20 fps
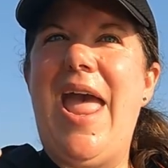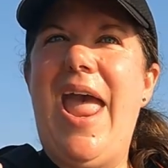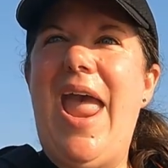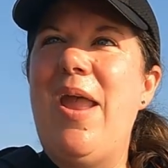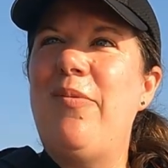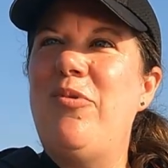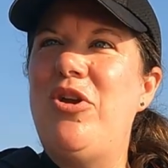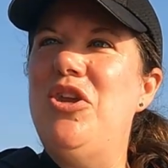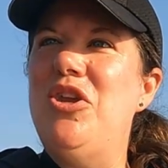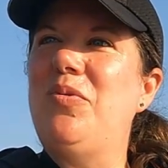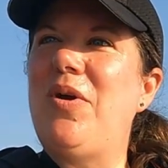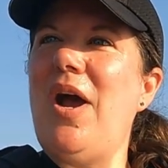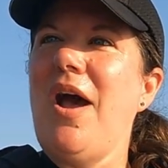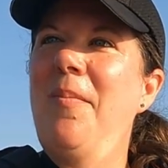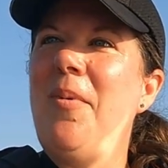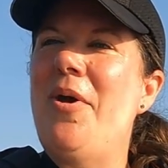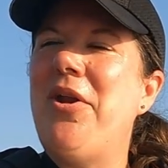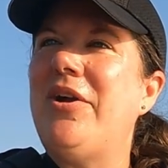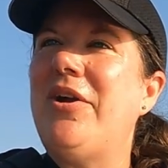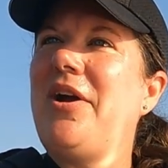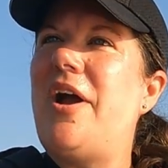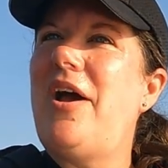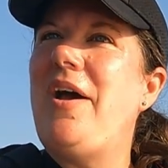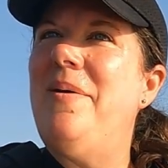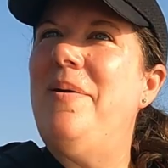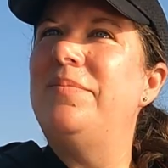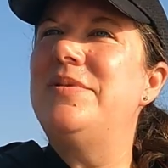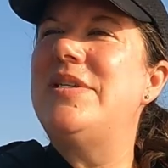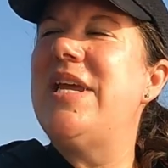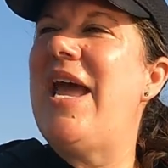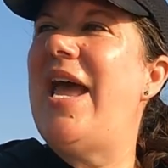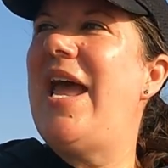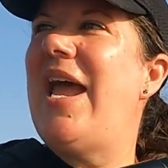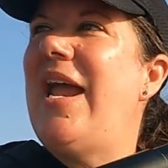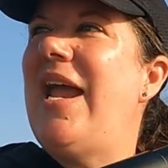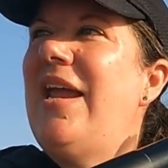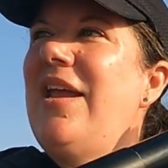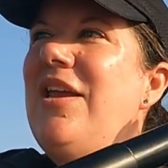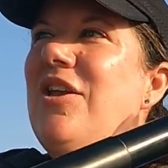and when you come on a calm day,